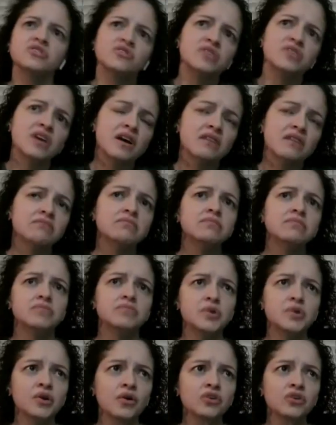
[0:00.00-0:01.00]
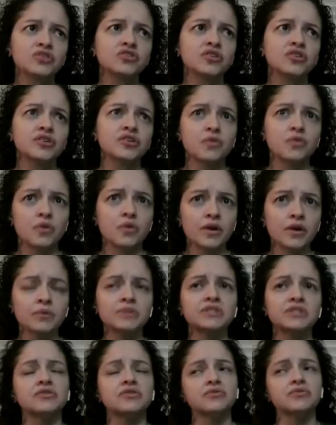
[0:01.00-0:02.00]
so yeah, we all started going
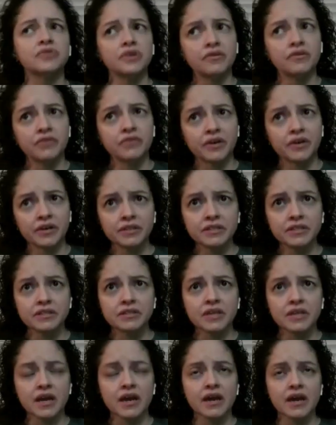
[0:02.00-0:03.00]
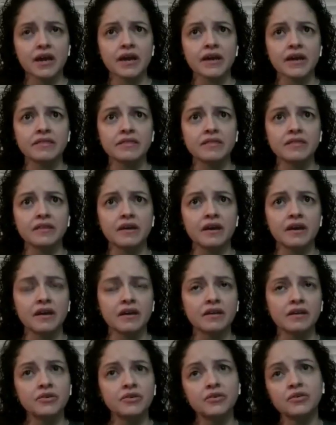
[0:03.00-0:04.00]
with the three of us, and
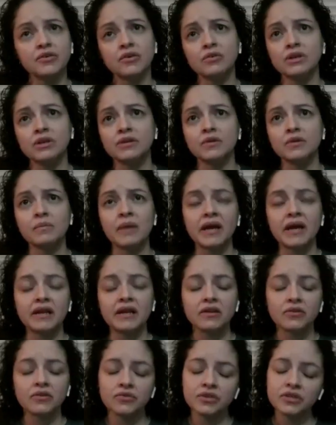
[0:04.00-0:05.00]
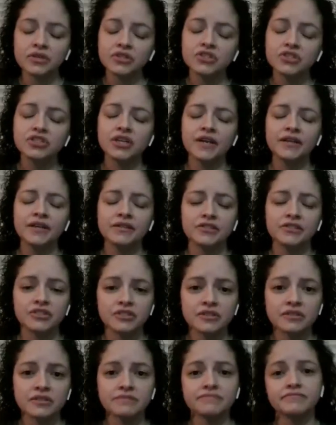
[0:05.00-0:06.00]
then little by little things
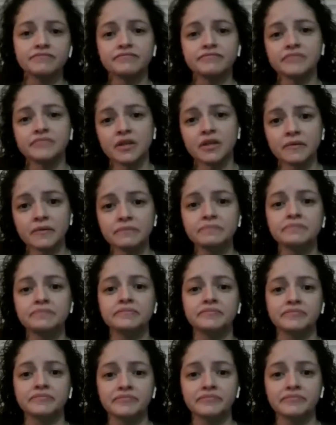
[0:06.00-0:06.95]
changed. So